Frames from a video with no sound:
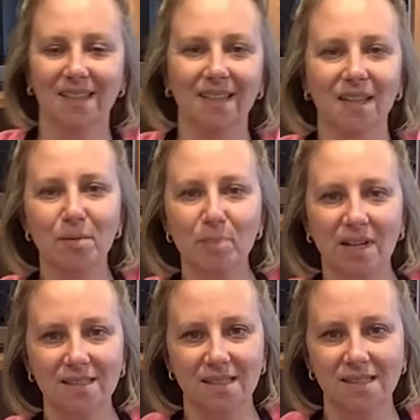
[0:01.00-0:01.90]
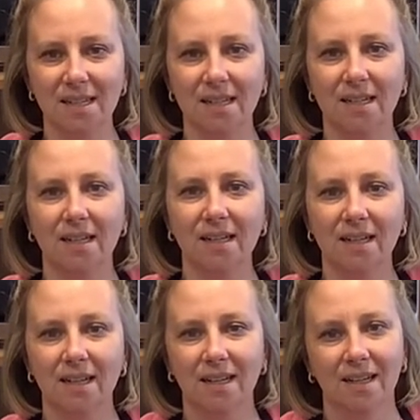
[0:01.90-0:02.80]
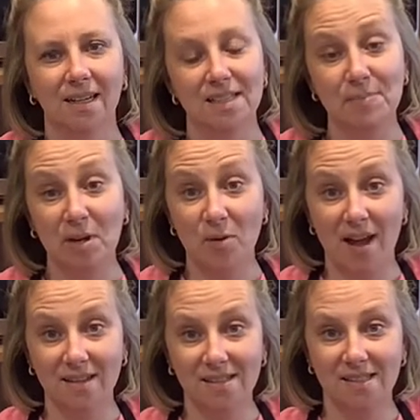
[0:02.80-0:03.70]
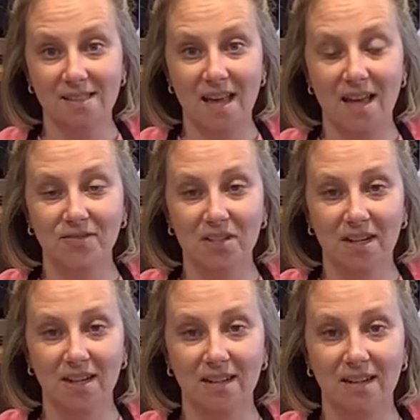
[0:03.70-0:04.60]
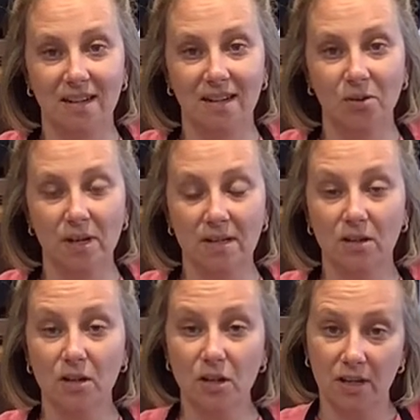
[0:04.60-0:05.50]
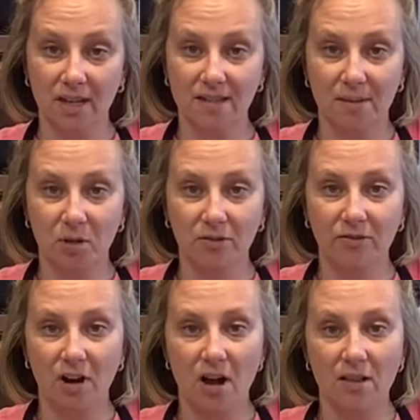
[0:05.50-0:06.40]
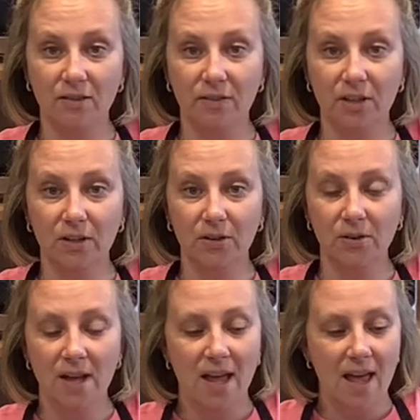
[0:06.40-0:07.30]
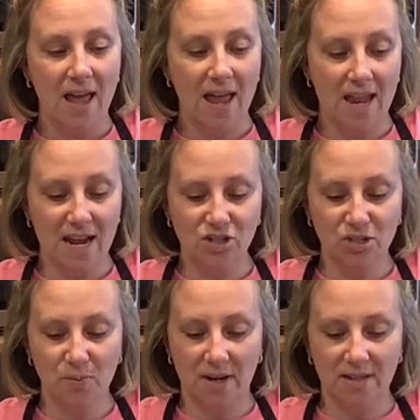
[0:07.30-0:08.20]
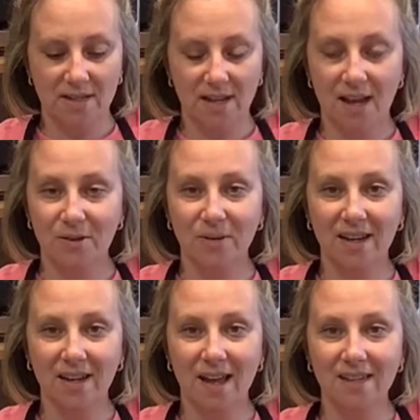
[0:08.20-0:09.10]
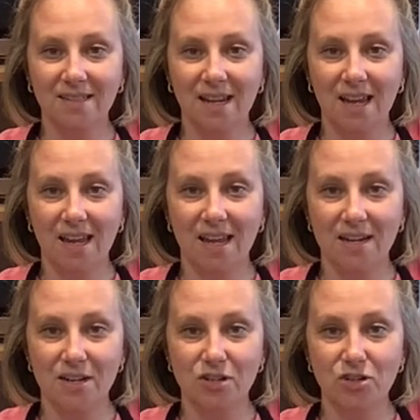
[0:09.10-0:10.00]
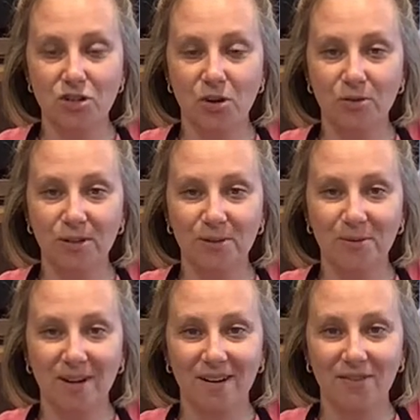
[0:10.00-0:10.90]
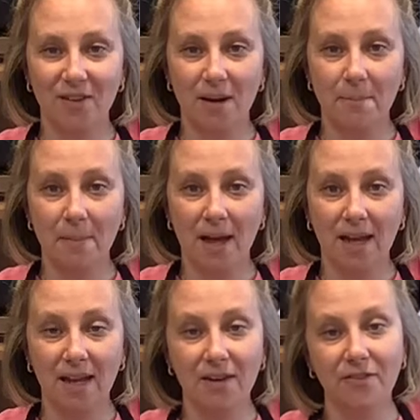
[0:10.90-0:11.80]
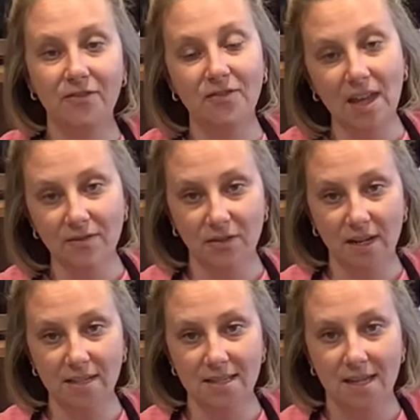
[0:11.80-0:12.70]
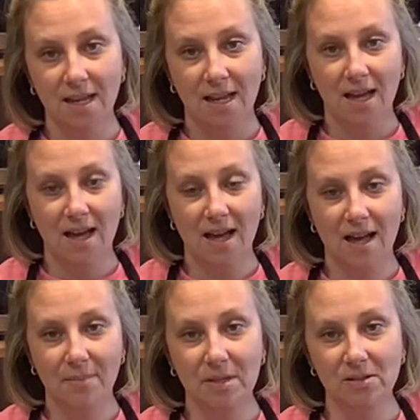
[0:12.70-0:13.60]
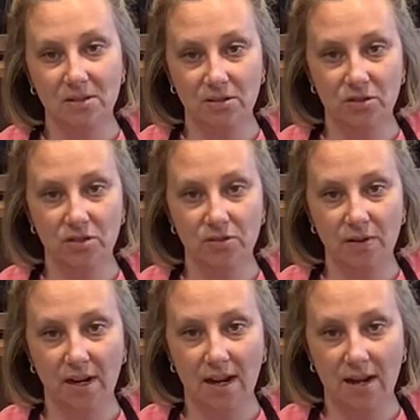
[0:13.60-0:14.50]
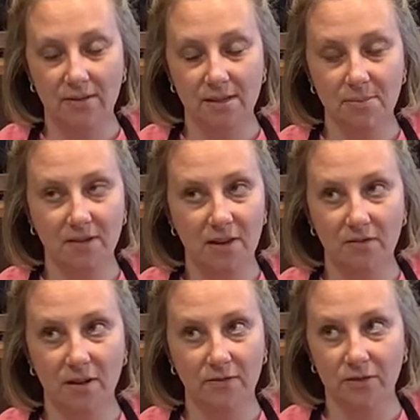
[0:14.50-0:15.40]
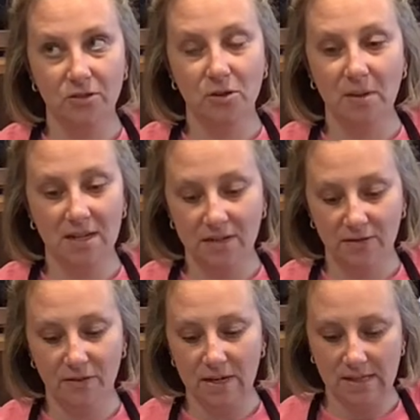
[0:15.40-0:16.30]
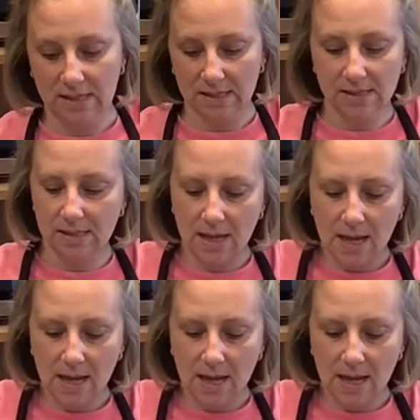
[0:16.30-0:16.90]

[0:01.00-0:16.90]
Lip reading: Kim Balsas here. It's been a while since I've done a quick cooking demo for all of you, and I just wanted to kind of reconnect and show you one of my favorite meal solutions right now. It's my favorite for so many different reasons.